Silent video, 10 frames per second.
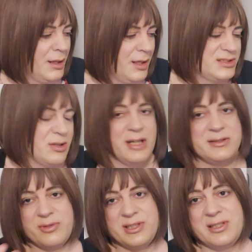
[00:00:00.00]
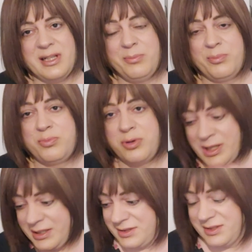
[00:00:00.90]
So I'd originally,
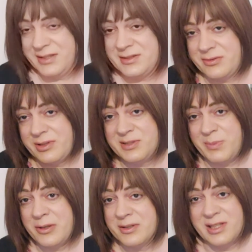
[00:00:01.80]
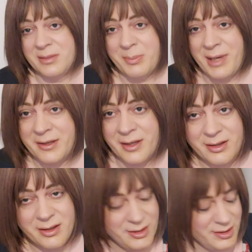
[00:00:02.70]
prior to this, I'd already spoken to him about it.
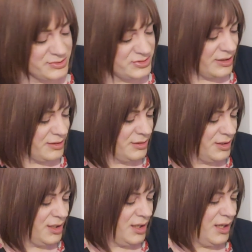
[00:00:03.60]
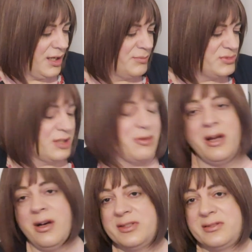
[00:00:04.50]
So so I
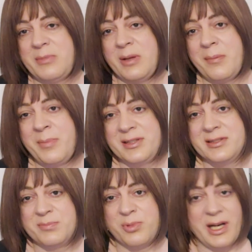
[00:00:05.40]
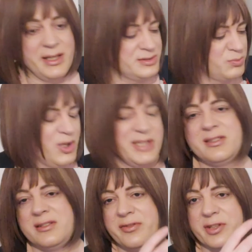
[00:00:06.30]
asked him when I picked his brains, what is the
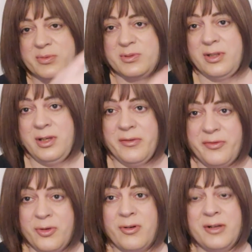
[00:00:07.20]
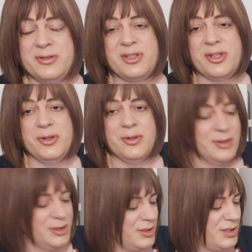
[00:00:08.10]
difference between the 402
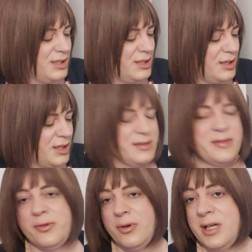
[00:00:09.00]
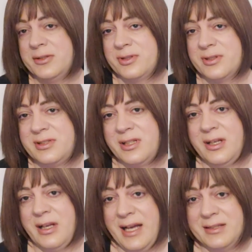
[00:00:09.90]
and the 400
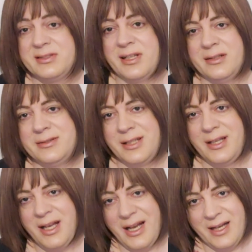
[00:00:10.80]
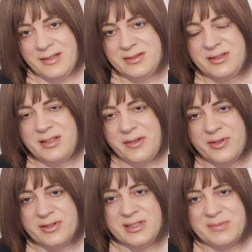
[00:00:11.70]
handset? And the
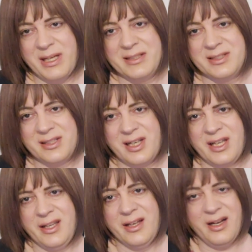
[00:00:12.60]
difference is basically,